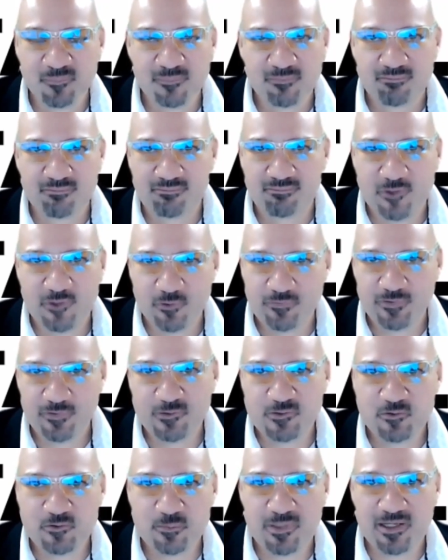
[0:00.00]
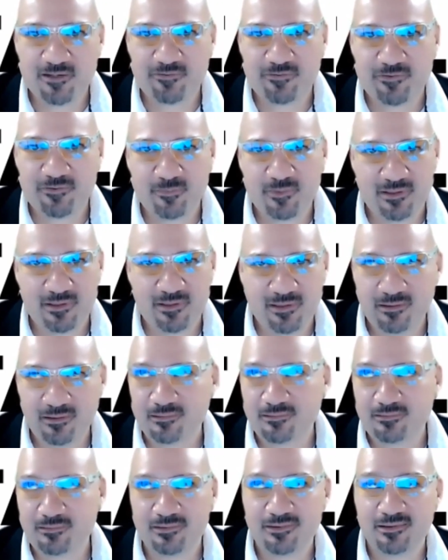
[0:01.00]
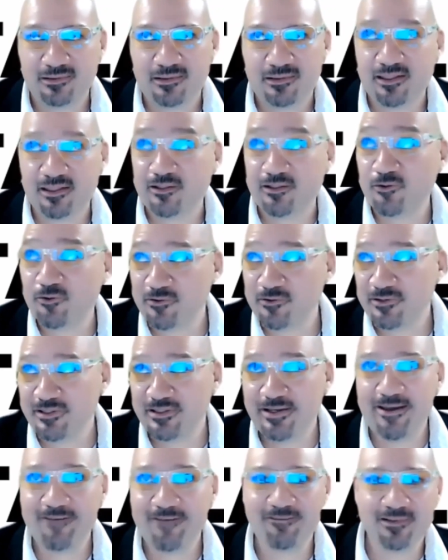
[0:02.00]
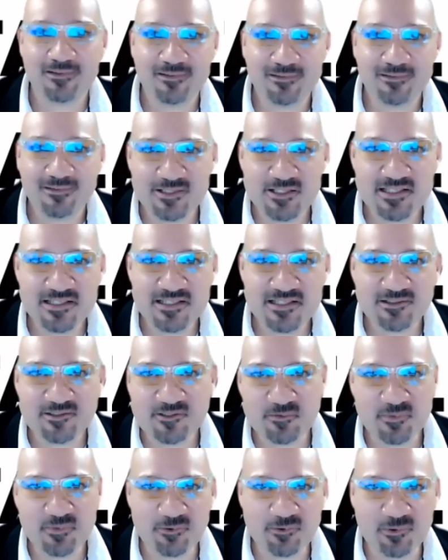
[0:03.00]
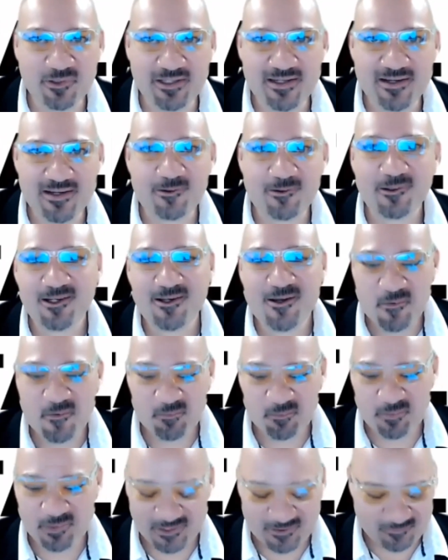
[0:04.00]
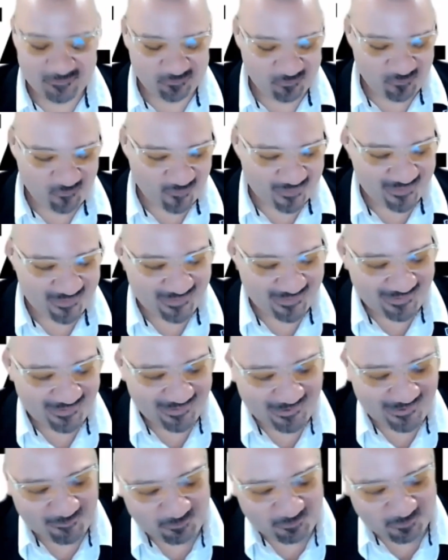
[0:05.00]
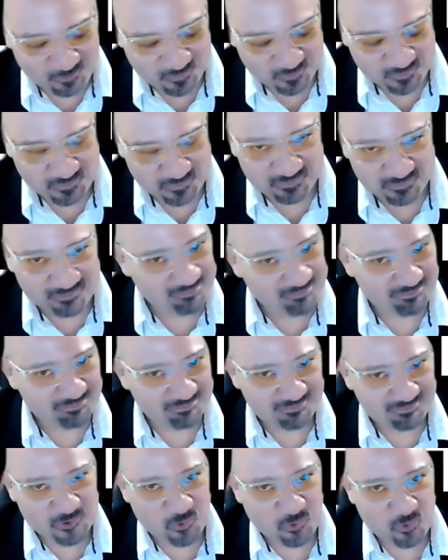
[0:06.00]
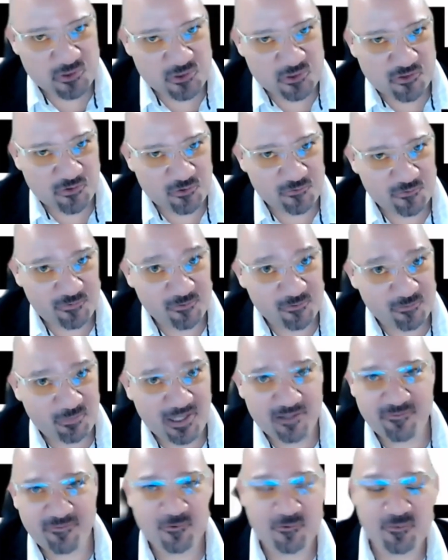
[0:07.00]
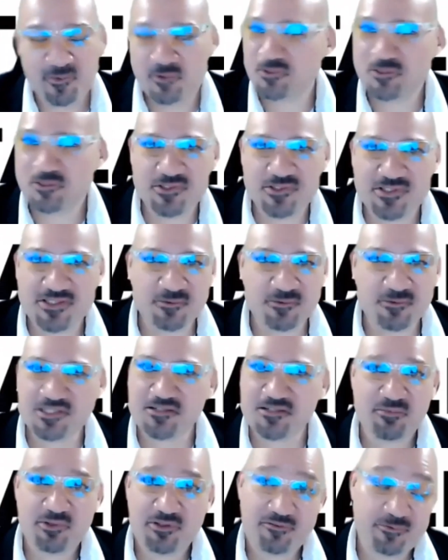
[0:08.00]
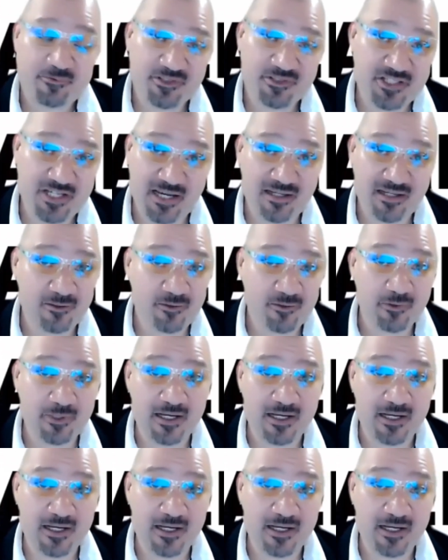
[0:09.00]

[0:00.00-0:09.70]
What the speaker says: don't feel too bad for me. I know they're in heaven listening to me right now. But um, also don't feel bad for me because it was a beautiful childhood as